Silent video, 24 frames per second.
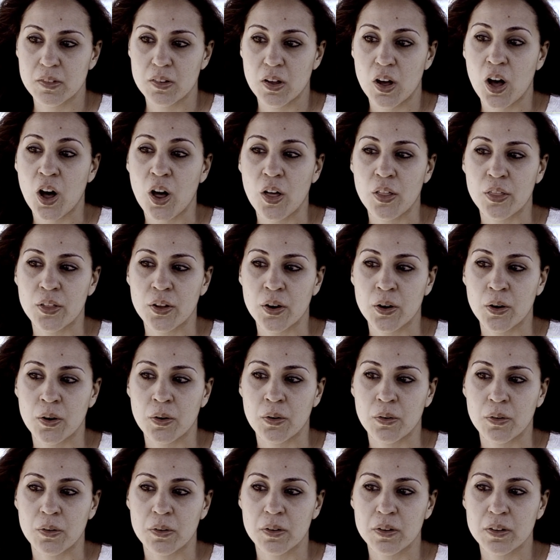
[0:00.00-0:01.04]

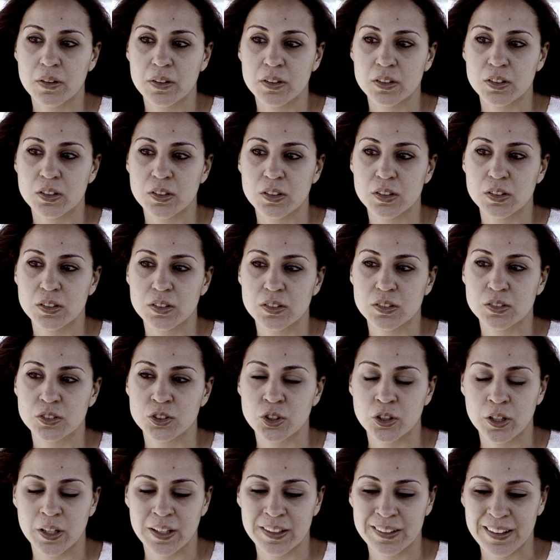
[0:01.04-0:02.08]
Although
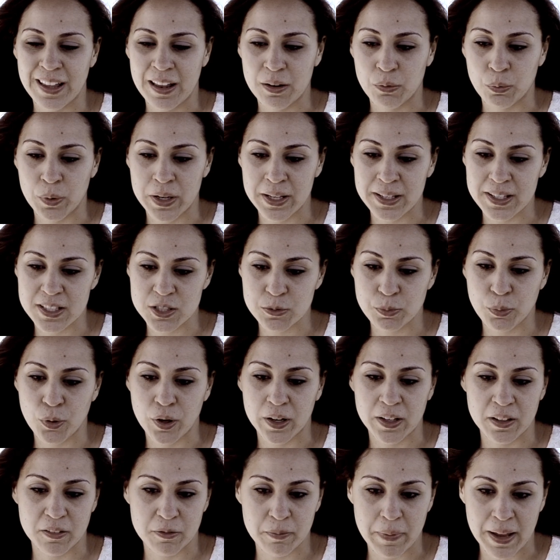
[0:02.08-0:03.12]
during that weakest
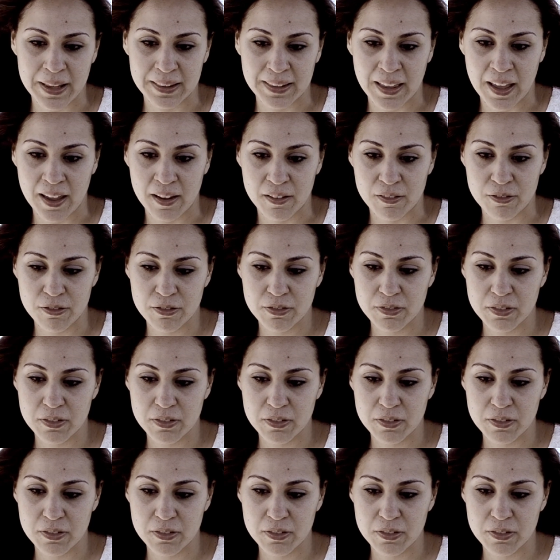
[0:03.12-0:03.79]
point of my life,